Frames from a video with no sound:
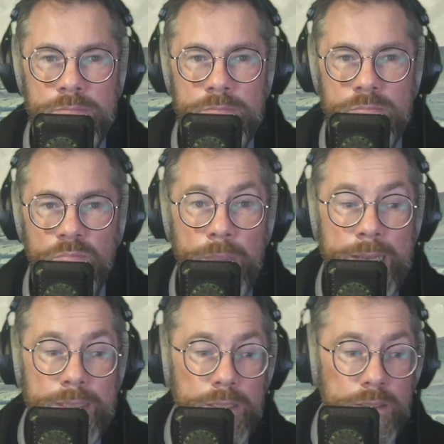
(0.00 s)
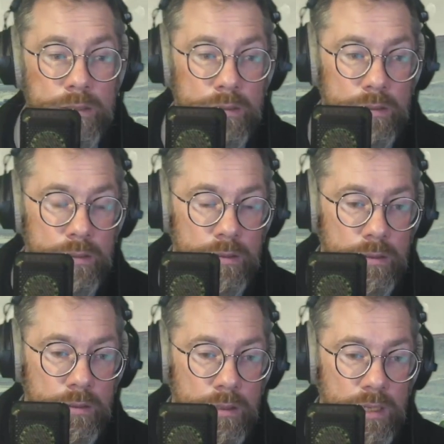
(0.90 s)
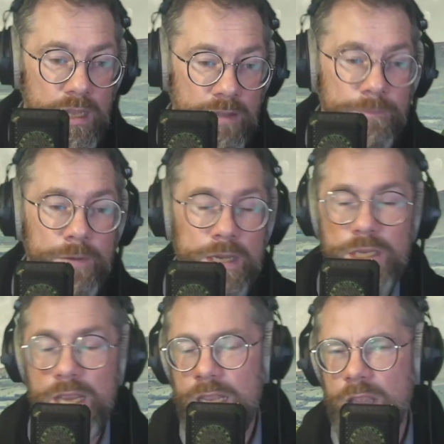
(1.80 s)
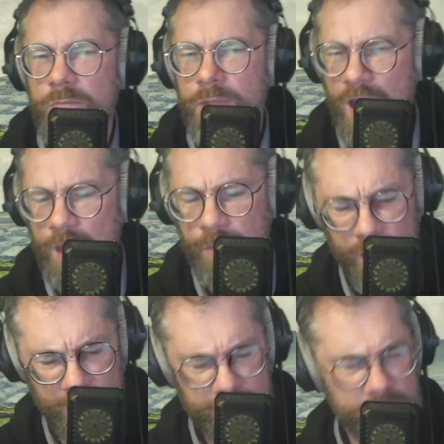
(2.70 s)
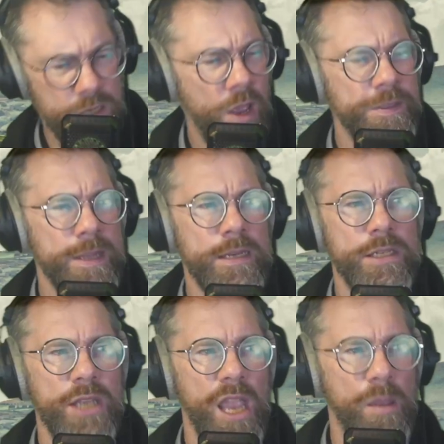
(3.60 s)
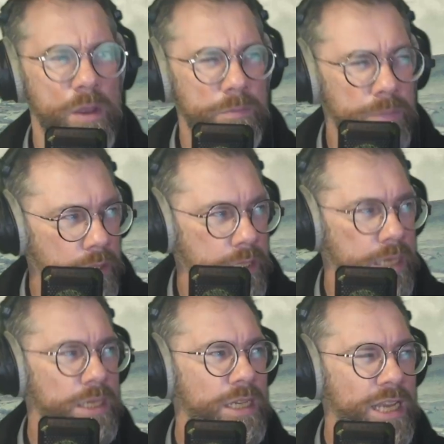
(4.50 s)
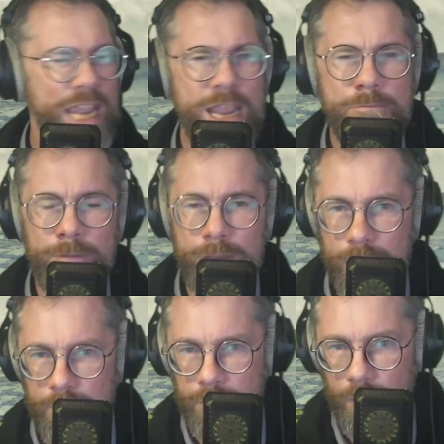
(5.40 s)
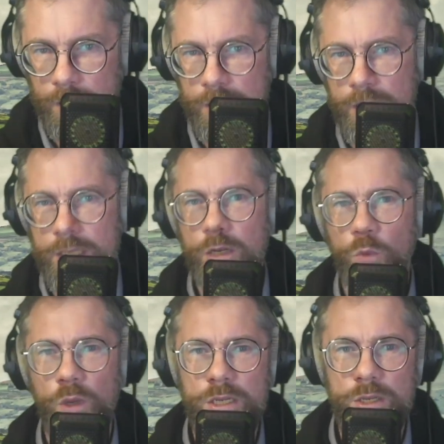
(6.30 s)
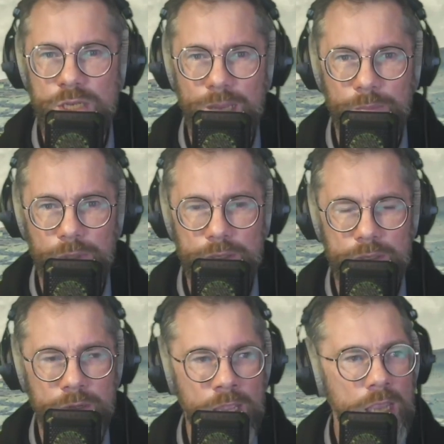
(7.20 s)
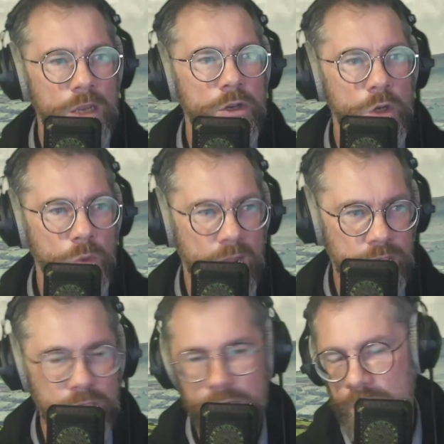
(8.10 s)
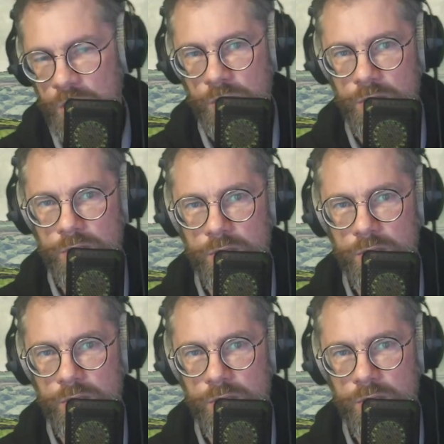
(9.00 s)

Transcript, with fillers: But if we say the Bible has nothing to say about politics, keep politics and religion separate, congratulations.